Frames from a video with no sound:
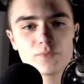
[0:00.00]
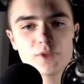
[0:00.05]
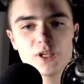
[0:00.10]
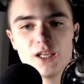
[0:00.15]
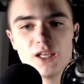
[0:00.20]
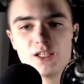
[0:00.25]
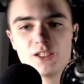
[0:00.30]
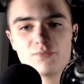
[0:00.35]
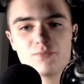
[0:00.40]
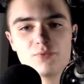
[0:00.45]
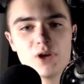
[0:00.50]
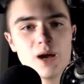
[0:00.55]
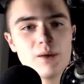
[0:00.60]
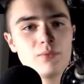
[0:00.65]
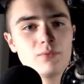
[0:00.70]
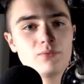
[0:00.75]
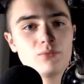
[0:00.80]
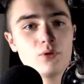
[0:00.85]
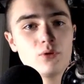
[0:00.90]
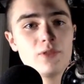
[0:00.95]
It is
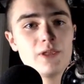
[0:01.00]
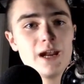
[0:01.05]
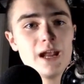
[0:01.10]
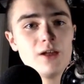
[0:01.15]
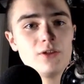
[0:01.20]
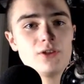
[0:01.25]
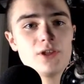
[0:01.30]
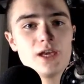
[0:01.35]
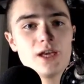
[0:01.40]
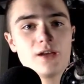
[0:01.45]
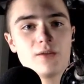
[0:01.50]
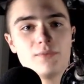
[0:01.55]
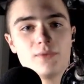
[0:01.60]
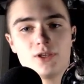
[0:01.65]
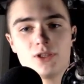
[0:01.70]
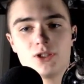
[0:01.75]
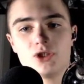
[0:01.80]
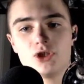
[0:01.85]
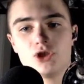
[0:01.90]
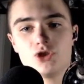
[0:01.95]
probable that I'll take a
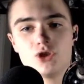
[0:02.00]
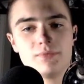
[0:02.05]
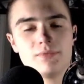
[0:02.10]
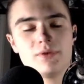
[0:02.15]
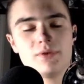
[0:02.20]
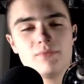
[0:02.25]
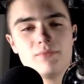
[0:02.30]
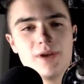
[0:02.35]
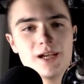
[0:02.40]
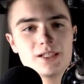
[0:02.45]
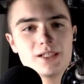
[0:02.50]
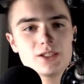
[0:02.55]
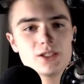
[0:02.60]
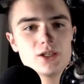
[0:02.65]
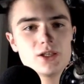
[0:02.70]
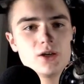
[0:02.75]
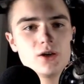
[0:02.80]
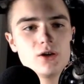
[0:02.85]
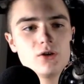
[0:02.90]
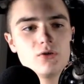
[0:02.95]
missions trip to
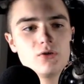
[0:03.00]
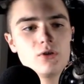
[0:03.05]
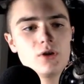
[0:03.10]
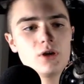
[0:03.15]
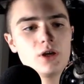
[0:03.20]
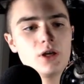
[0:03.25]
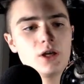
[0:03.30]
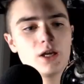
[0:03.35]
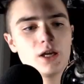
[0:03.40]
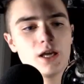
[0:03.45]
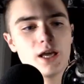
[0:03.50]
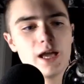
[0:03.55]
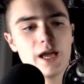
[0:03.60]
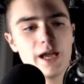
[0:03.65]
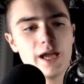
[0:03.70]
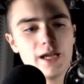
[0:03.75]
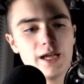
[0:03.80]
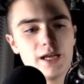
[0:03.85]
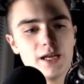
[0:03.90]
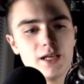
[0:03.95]
Mexico,
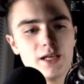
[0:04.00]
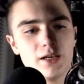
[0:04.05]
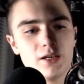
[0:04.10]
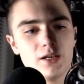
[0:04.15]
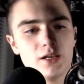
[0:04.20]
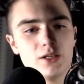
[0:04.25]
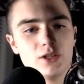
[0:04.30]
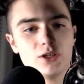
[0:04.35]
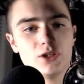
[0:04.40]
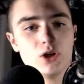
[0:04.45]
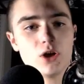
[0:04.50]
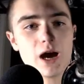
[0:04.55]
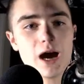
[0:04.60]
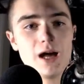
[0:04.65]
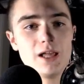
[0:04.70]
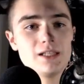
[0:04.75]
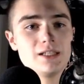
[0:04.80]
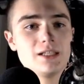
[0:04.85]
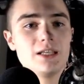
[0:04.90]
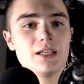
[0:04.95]
and
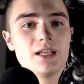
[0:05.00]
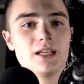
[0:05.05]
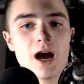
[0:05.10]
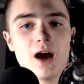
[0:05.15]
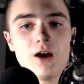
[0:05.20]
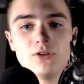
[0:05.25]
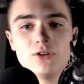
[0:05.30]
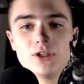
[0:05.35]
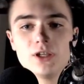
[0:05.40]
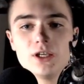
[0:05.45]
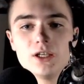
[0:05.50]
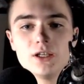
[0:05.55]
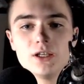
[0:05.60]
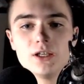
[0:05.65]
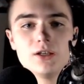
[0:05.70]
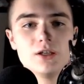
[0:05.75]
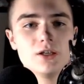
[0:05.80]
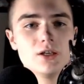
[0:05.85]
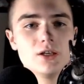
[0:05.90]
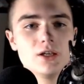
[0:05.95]
I'll need
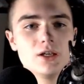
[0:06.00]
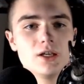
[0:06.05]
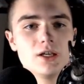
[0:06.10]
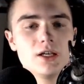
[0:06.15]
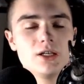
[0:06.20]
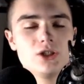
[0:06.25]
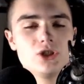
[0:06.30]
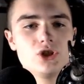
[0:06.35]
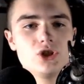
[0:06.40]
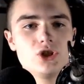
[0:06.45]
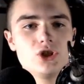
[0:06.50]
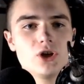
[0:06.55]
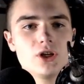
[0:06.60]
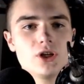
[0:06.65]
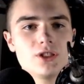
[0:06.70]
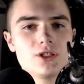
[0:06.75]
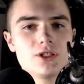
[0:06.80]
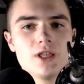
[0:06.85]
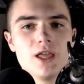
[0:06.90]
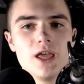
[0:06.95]

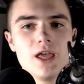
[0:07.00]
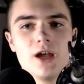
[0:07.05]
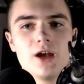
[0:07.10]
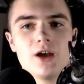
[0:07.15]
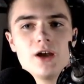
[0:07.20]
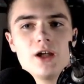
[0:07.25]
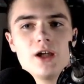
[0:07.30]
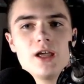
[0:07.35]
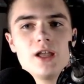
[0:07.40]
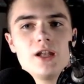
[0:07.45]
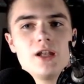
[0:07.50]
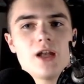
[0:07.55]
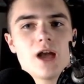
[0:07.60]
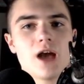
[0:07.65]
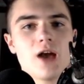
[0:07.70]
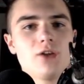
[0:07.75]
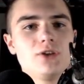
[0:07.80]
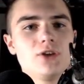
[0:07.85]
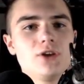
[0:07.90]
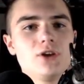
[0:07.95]
insurance there, and
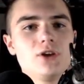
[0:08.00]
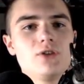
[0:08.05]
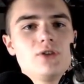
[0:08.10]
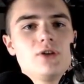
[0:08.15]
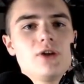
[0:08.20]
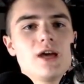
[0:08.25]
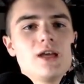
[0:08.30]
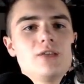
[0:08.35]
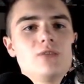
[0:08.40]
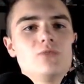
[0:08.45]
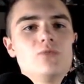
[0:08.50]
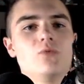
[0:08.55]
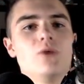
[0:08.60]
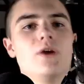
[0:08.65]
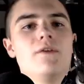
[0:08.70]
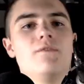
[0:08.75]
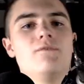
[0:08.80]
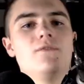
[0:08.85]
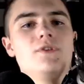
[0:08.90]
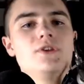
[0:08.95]
I'll tell you guys
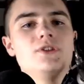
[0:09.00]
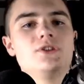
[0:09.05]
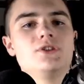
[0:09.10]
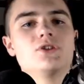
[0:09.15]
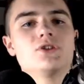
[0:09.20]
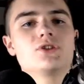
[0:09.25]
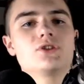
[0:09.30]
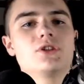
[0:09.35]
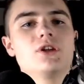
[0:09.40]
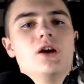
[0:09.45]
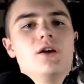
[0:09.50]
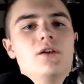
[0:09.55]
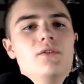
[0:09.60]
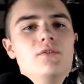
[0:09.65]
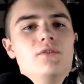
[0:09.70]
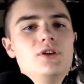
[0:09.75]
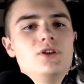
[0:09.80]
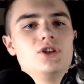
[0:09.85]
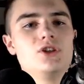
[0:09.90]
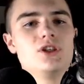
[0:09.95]
what, visitors
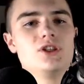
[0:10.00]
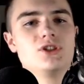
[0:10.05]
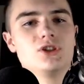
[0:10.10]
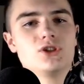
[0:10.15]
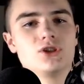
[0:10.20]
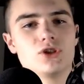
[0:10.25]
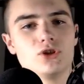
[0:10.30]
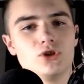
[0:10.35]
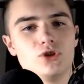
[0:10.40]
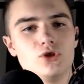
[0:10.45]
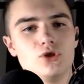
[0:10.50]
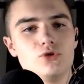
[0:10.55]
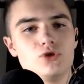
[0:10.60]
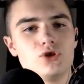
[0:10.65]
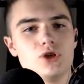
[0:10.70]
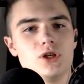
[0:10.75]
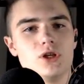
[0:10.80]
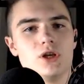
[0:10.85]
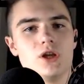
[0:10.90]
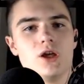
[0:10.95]
coverage is a
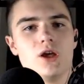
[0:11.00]
solution